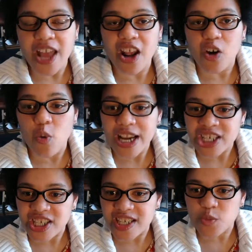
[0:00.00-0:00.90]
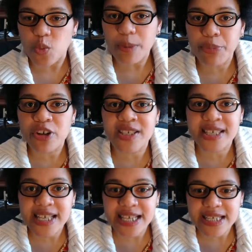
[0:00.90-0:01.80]
And the question is, what
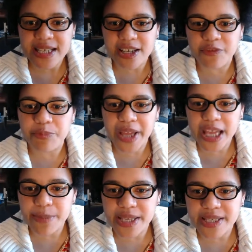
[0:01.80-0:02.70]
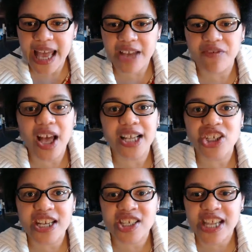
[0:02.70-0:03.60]
percent of babies have a
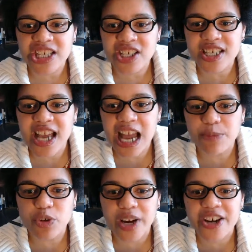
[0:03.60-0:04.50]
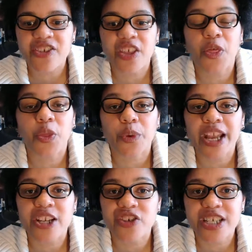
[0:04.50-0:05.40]
gestation time greater than
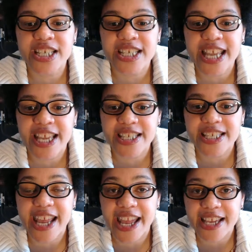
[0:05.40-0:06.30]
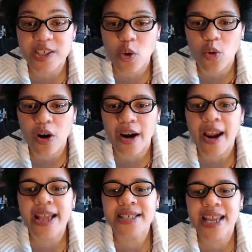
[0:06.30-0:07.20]
310 days,
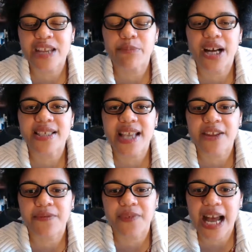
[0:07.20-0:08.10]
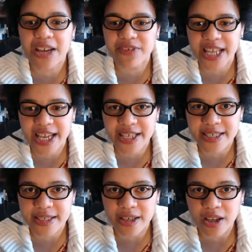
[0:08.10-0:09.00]
or 10 months and 5
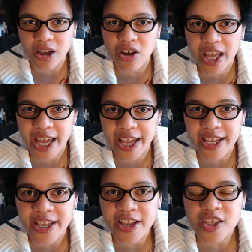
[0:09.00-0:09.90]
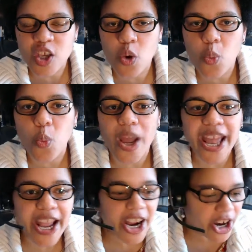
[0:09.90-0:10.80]
days? Okay, so
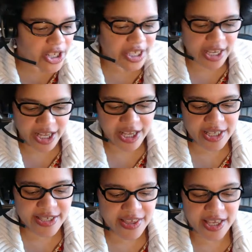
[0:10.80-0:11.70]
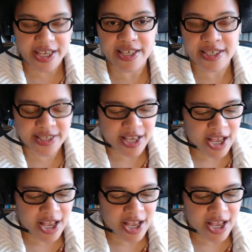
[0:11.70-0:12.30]
where does this